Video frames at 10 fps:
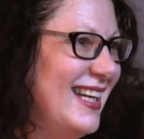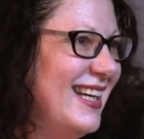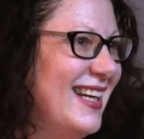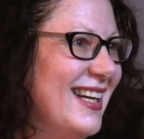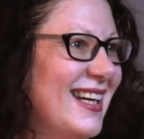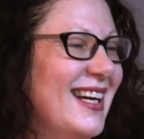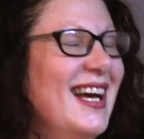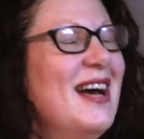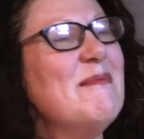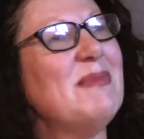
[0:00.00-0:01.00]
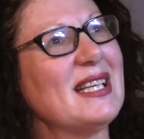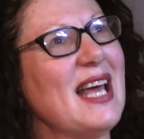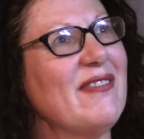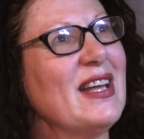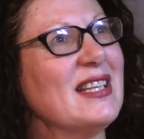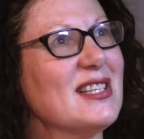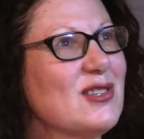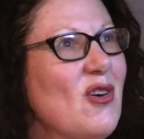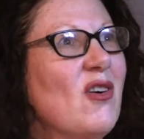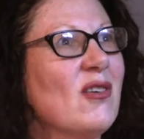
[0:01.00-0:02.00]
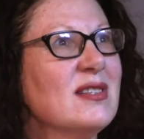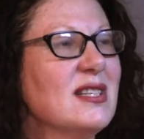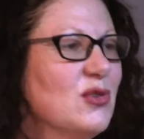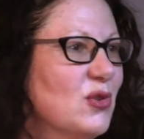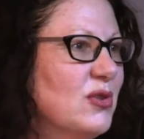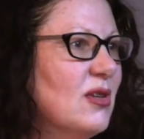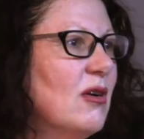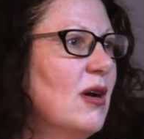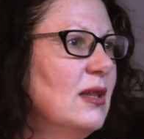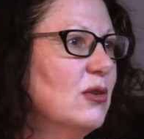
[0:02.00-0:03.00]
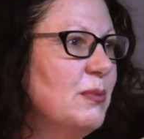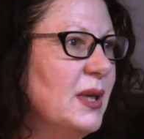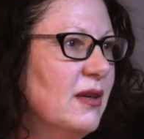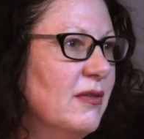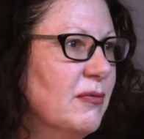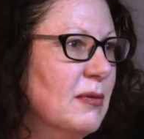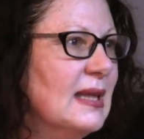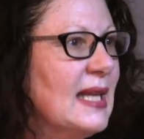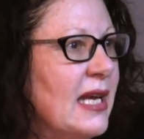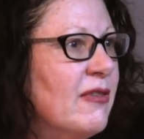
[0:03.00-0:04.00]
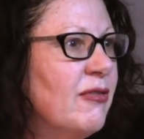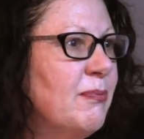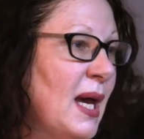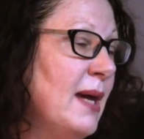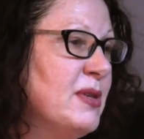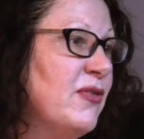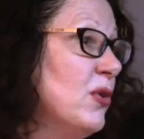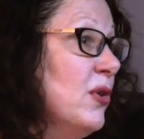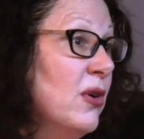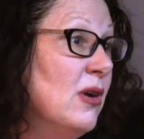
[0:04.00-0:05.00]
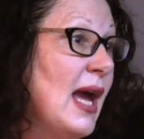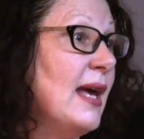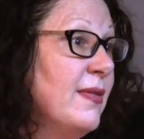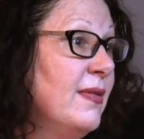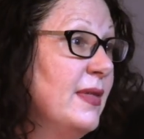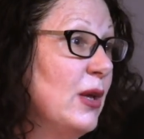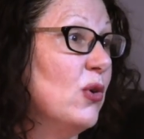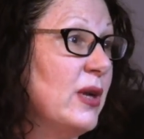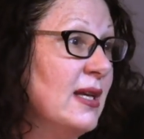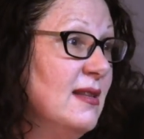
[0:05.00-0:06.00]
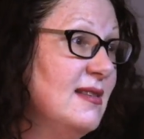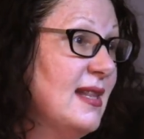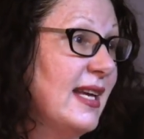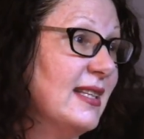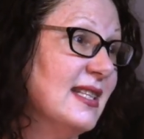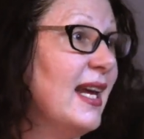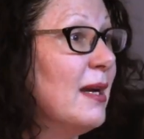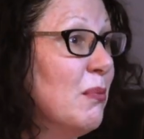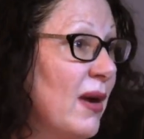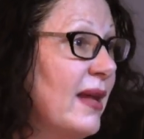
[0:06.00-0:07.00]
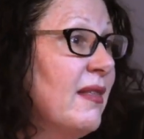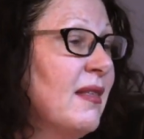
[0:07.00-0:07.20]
Yeah, but having the songs is also a little bit of relief, perhaps for her and the audience, they can take a breath.